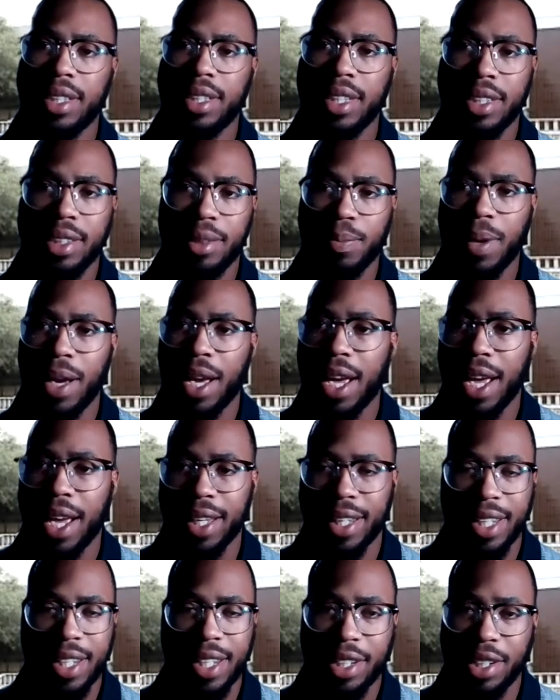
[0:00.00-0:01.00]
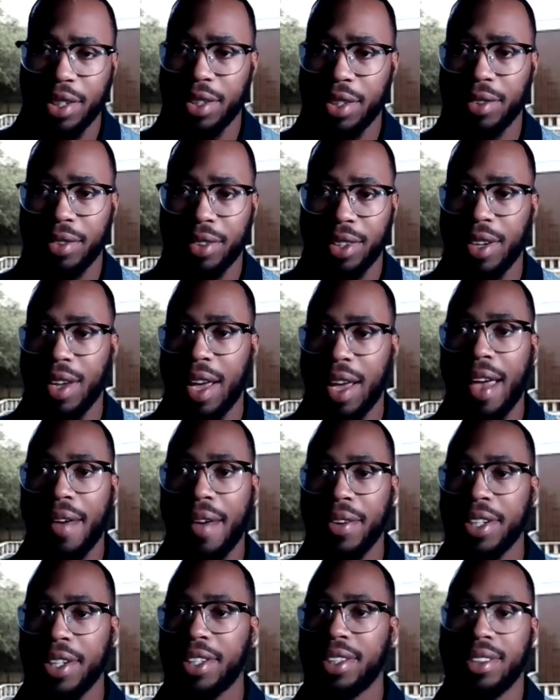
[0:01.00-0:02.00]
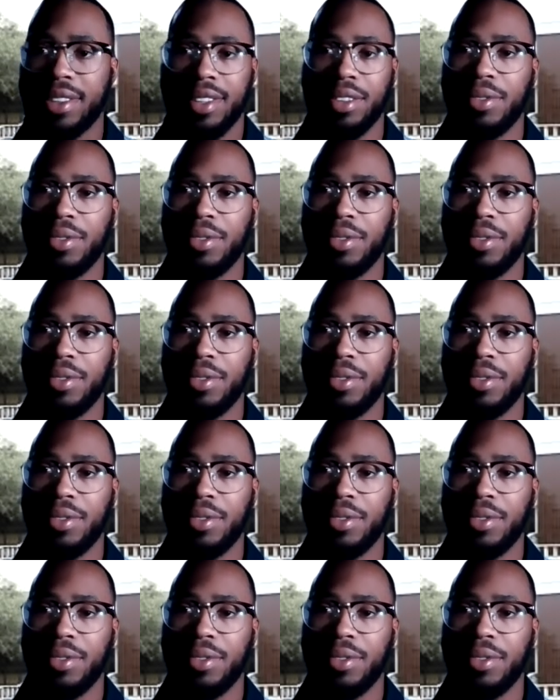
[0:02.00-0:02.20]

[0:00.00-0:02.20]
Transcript: just by, I guess, your average